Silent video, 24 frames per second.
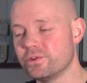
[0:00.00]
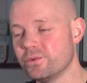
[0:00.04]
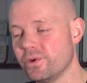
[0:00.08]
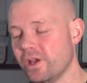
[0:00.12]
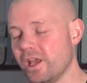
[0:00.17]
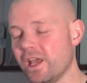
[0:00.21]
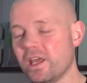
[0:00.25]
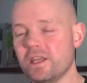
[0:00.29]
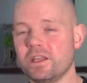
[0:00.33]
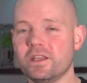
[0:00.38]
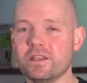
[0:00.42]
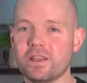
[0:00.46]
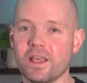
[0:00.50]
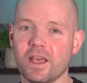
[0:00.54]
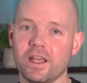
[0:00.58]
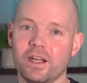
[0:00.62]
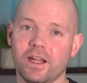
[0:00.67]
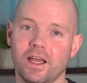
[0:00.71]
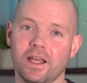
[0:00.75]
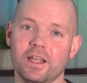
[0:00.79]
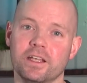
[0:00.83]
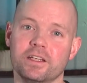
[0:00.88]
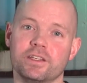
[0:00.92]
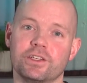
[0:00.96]
to do any of that,
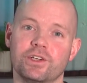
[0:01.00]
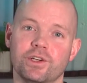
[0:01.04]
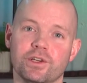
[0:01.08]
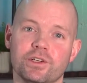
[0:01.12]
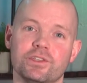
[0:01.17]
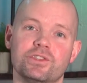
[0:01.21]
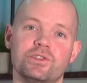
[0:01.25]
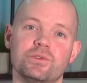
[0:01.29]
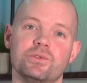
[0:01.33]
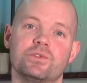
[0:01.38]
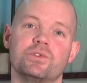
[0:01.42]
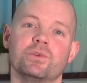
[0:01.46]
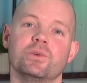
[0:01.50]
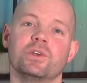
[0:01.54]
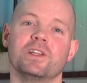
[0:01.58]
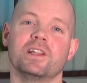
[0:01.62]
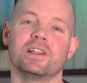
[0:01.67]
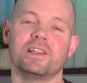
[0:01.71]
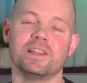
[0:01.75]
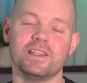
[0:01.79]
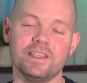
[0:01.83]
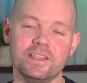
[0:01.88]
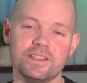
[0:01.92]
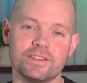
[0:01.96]
I encourage you to at
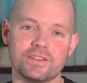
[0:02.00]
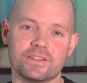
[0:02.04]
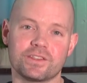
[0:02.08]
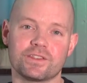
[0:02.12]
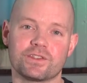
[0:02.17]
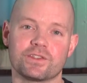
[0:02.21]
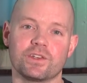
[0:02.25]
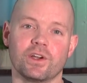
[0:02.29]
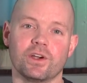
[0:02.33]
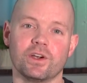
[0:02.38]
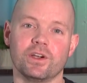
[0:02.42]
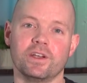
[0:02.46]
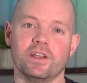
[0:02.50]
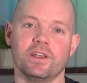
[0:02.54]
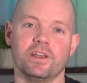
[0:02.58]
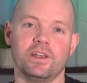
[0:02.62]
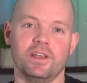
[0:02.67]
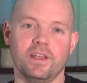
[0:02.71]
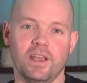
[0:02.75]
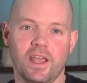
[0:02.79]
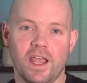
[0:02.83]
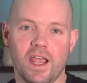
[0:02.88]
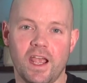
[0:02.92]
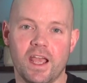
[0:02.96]
least start
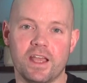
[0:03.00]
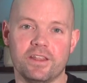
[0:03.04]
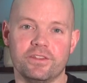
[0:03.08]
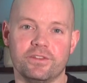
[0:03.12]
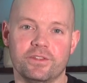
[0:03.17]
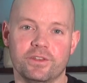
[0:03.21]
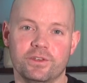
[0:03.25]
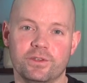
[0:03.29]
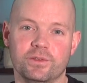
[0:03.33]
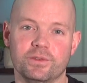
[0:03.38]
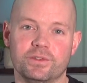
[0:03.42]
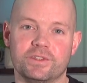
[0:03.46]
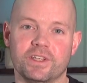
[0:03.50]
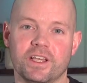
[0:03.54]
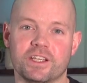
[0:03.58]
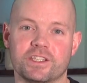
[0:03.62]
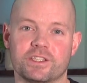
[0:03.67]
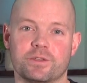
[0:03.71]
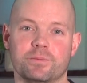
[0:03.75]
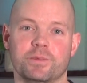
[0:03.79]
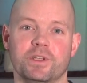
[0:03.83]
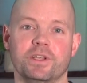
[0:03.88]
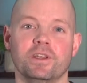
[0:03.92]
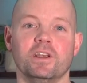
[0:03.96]
at the New
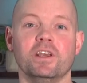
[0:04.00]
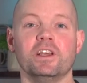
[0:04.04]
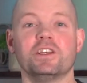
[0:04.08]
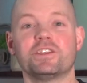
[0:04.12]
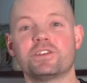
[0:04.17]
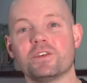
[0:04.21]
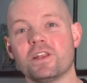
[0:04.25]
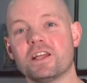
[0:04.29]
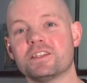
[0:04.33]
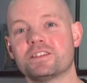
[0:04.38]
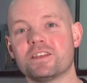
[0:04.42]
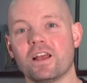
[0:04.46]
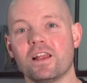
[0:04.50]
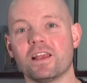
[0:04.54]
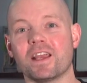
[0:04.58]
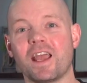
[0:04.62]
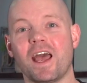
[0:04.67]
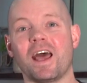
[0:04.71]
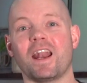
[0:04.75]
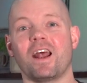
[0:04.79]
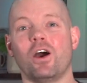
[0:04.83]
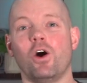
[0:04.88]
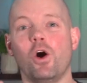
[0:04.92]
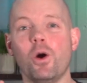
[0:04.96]
Testament. So that's all I
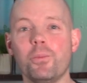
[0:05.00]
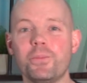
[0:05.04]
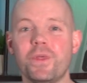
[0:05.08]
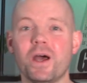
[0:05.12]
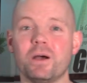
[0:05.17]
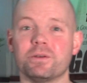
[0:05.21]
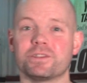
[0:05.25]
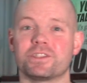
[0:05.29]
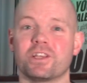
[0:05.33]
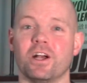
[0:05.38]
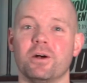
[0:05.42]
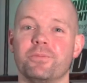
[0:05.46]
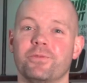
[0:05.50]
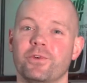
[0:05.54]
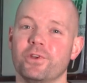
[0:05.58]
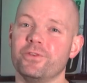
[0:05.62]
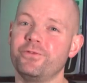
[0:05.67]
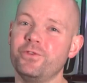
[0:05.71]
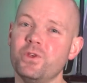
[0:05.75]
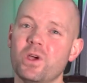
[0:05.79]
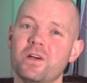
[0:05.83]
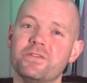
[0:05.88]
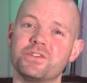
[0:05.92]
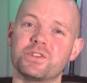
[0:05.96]
got. I hope that was helpful.
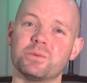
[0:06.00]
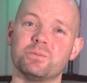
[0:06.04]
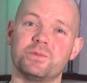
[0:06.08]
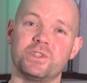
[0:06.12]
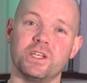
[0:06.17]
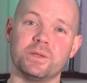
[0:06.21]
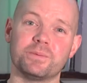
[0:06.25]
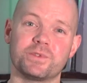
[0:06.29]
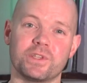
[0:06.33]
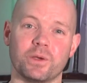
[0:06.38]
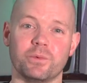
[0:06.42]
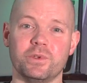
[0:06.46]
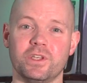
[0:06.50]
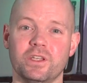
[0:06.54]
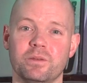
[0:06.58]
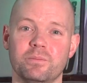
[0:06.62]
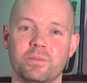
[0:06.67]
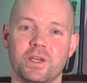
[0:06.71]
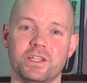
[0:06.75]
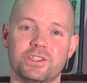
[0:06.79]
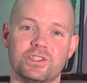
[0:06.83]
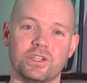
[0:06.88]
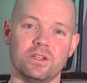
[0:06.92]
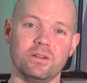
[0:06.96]
If you have some tips that we didn't
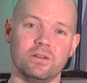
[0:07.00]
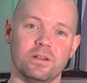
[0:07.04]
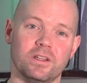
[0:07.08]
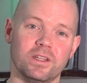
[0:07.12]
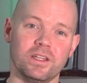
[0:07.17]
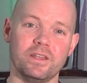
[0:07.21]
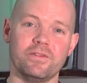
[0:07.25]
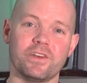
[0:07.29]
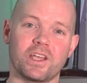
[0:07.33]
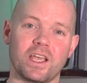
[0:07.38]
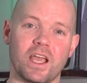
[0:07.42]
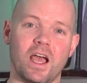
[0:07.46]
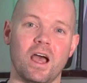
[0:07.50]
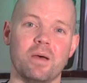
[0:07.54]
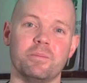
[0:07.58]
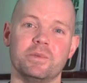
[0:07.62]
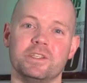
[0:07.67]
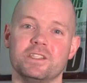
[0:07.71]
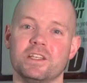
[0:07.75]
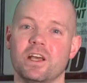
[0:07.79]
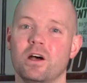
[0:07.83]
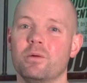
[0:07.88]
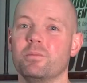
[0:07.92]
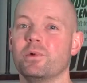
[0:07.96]
mention, leave a
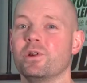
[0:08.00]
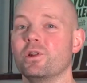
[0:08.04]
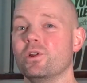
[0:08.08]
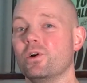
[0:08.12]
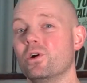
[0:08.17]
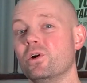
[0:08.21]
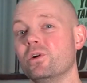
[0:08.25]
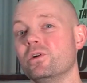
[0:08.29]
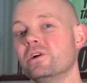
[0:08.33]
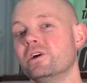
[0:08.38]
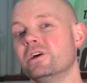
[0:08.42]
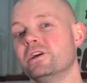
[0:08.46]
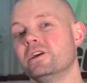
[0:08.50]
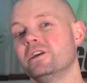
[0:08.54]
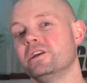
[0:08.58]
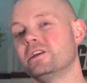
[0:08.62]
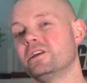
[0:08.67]
comment down below.